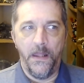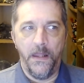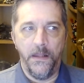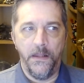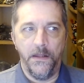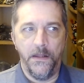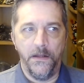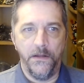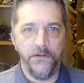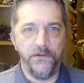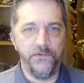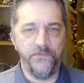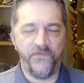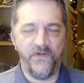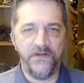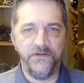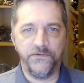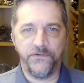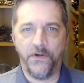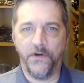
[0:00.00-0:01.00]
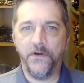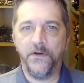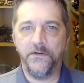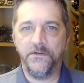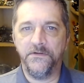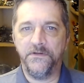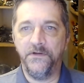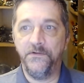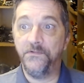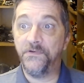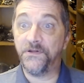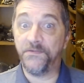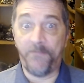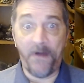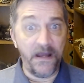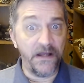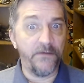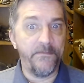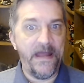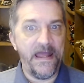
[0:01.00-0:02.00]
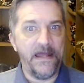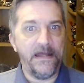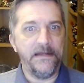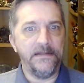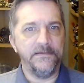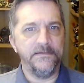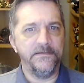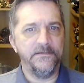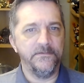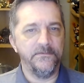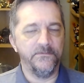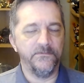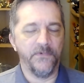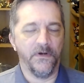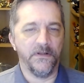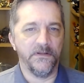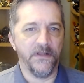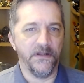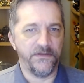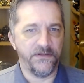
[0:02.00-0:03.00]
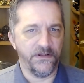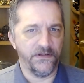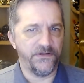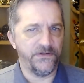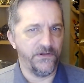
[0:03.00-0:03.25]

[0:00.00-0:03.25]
You then turn to Spider-Man. Well, let's assume